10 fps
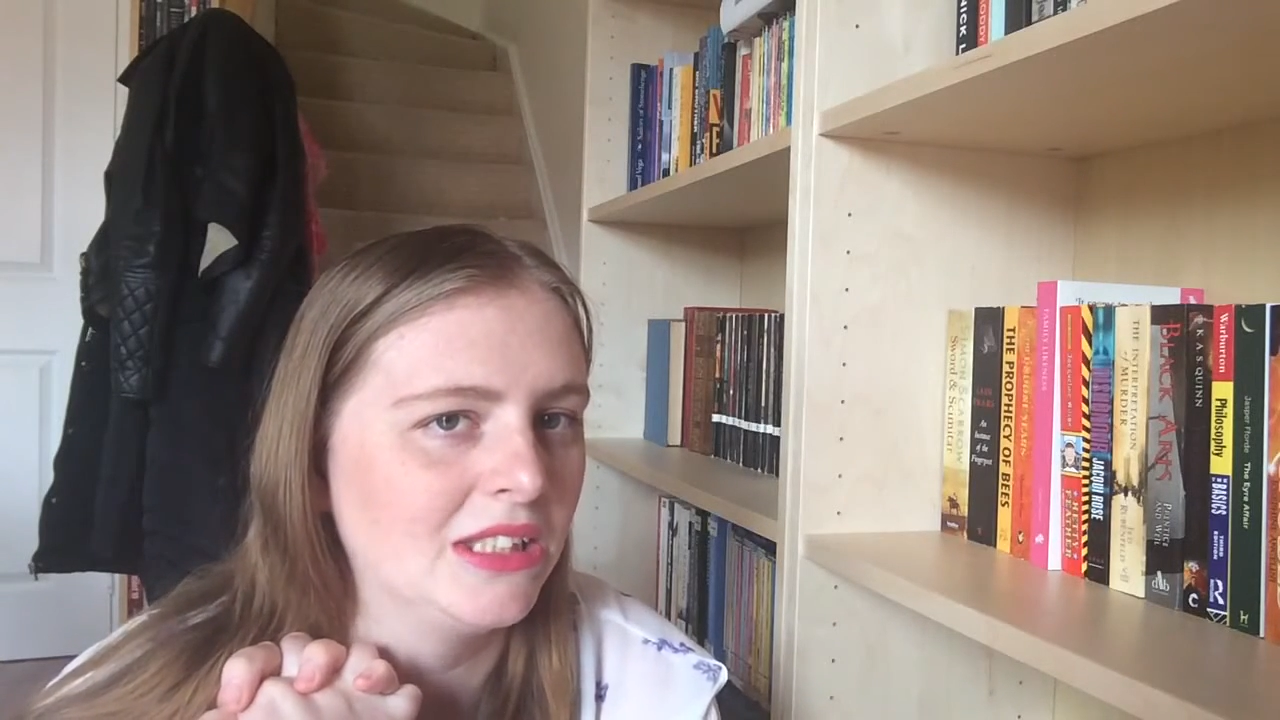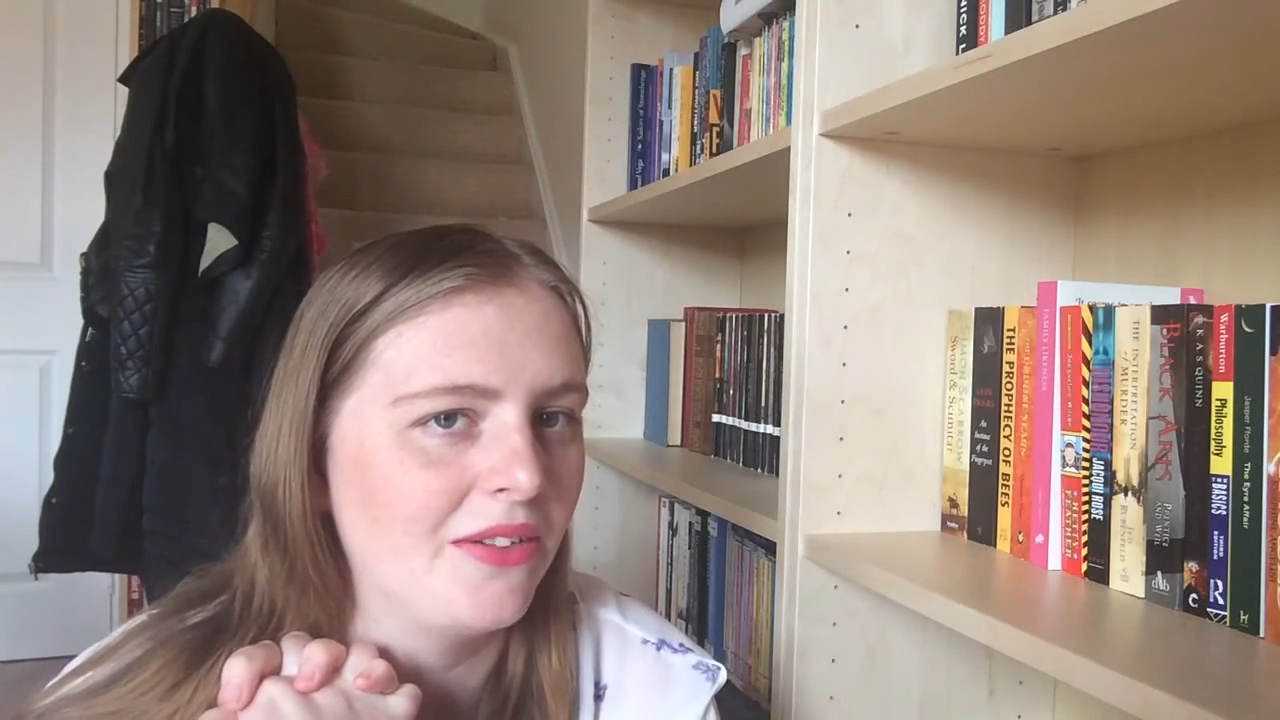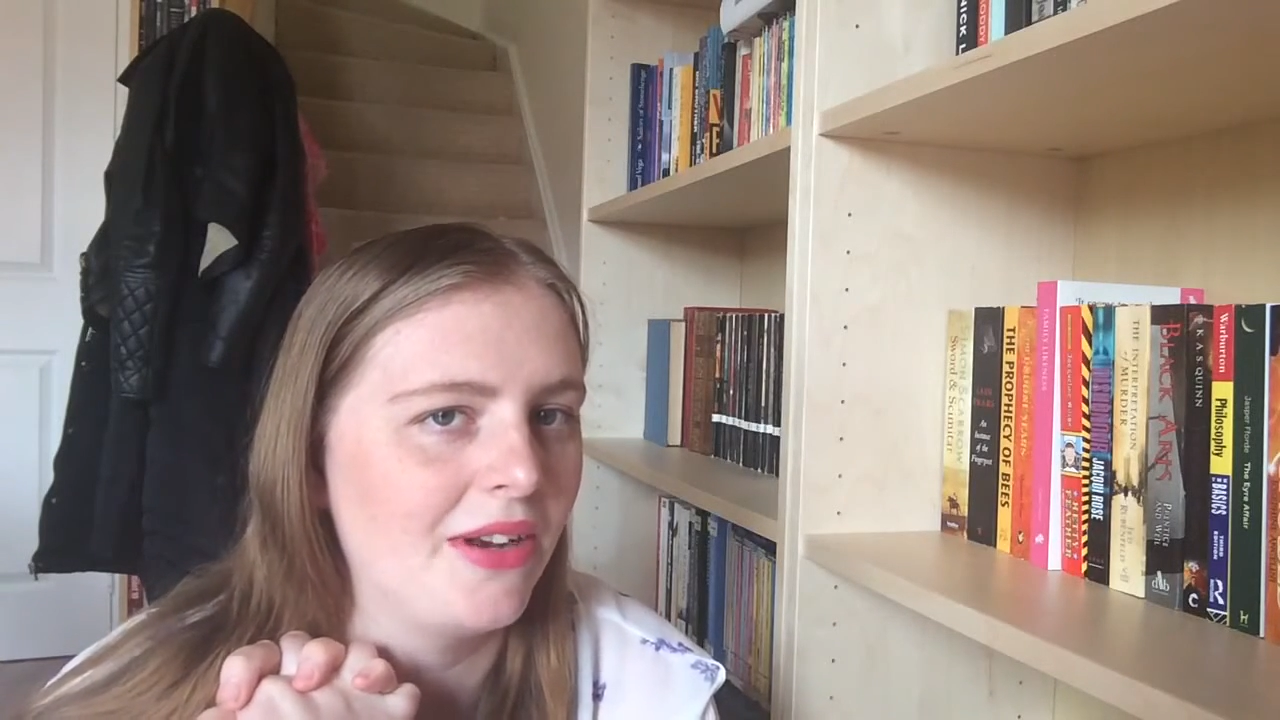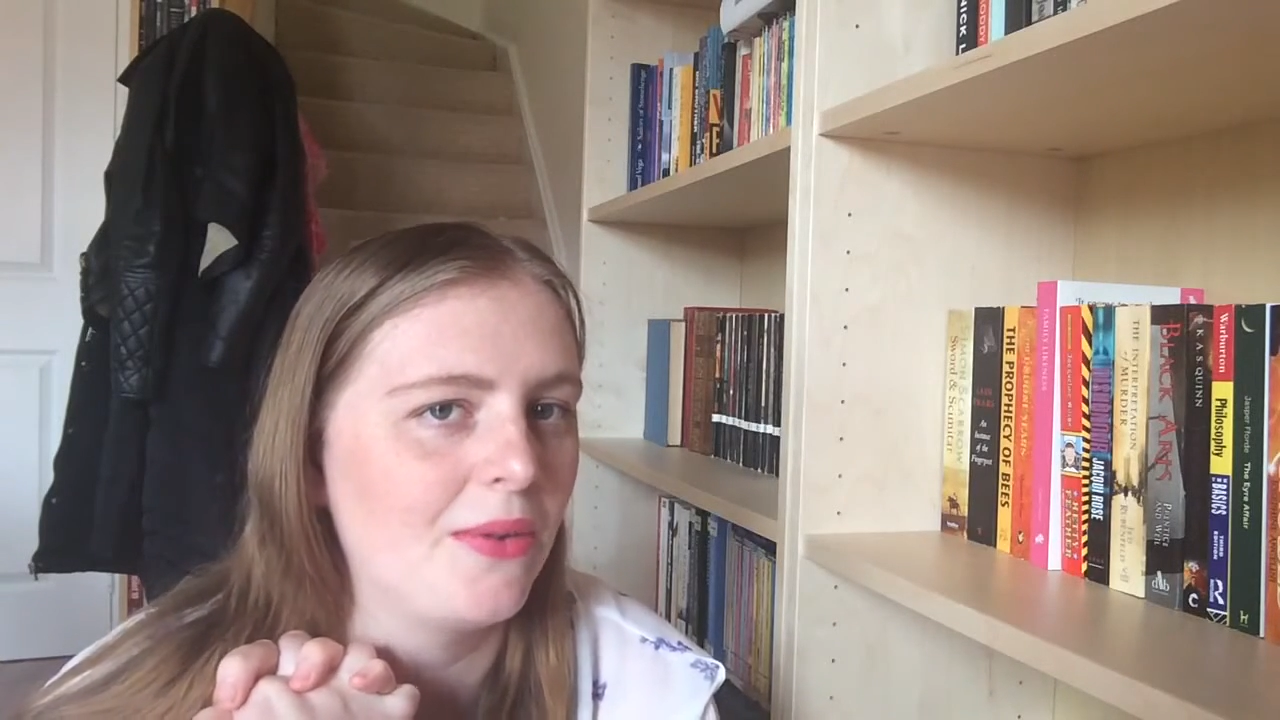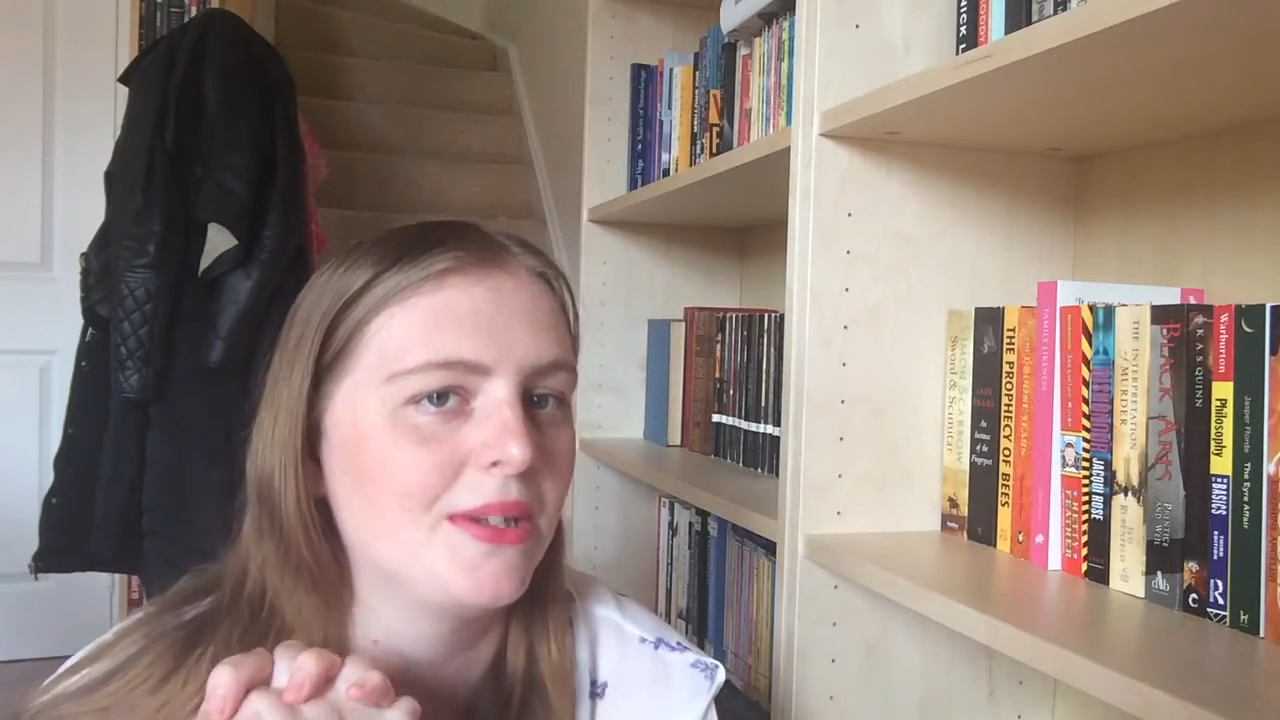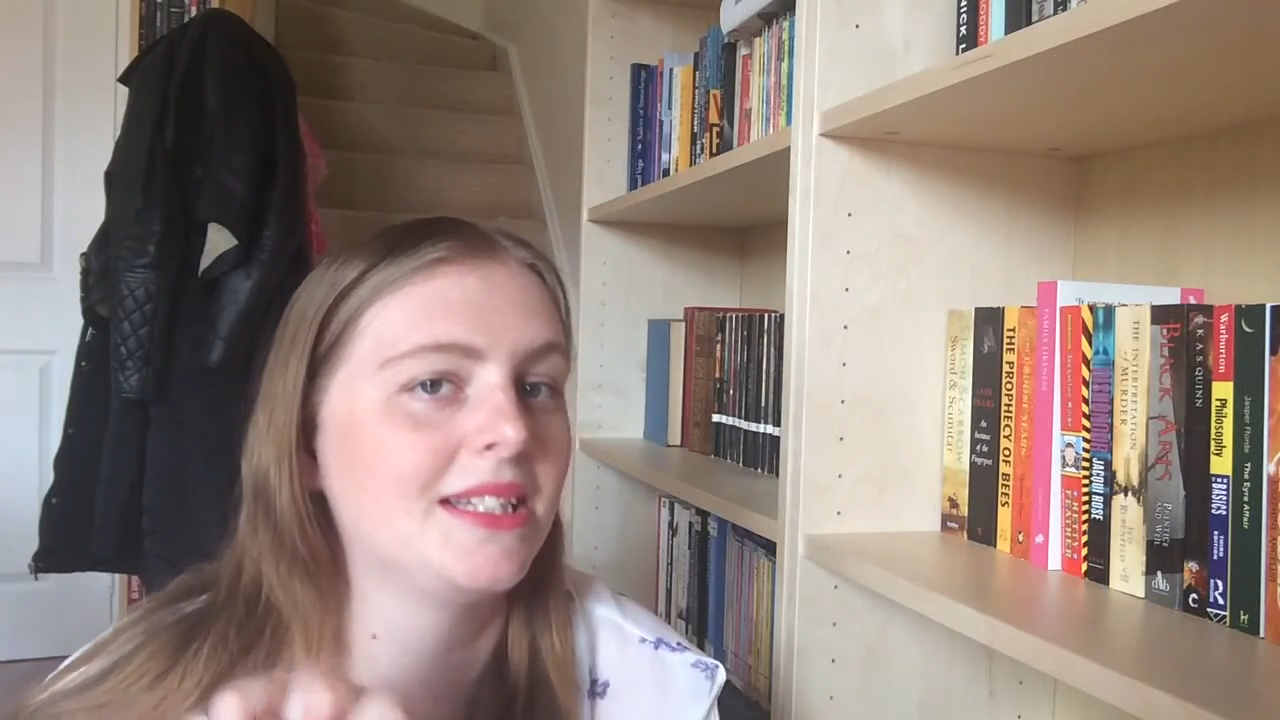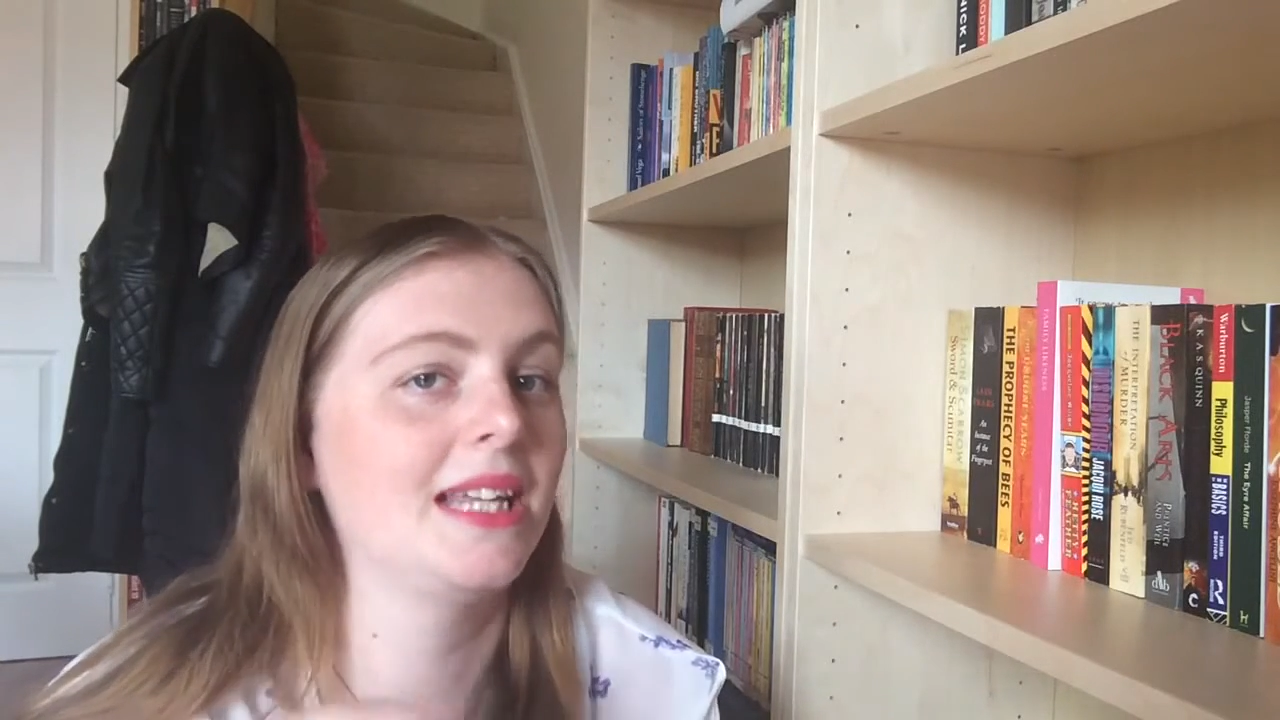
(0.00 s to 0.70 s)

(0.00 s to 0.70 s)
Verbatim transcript: don't really know what to